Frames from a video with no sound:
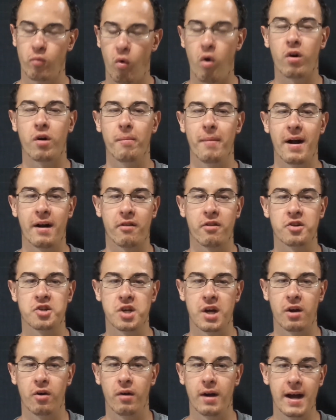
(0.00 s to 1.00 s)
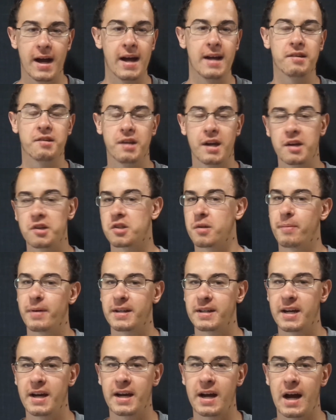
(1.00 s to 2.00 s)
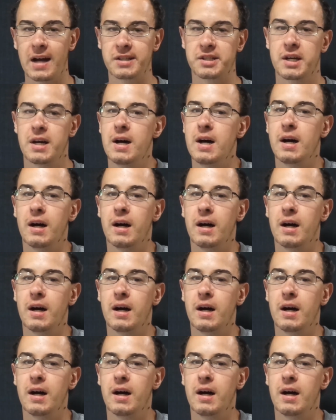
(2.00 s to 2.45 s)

Welcome back to the channel. And today is the big day, guys.